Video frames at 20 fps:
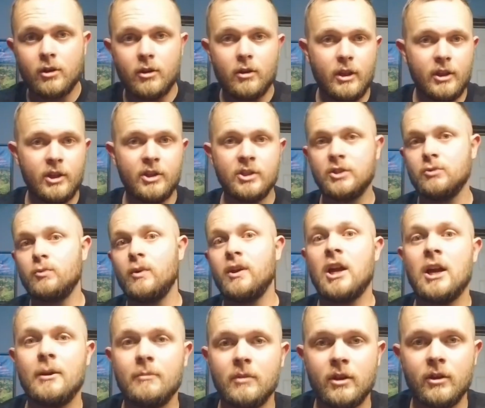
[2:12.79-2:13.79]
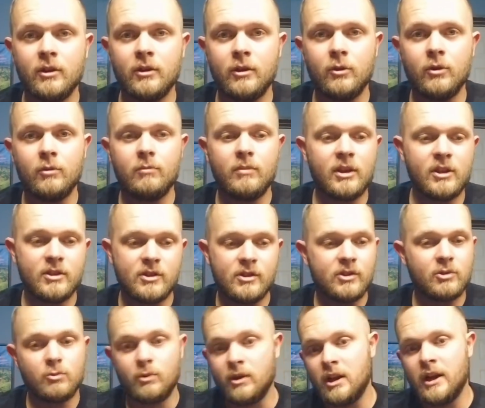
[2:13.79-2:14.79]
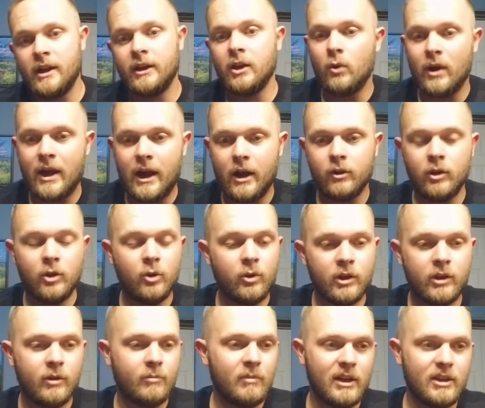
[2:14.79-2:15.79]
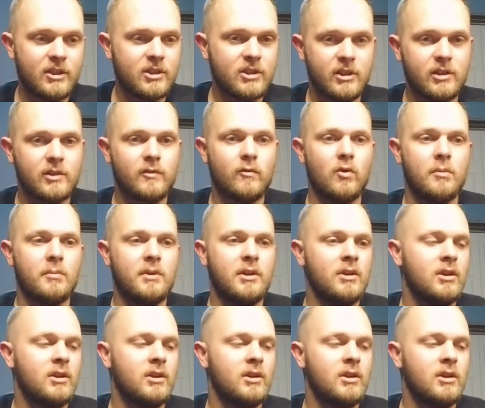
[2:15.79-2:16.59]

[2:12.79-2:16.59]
This is the way I'm going to do it, because this way I know how to do it. It makes sense for me.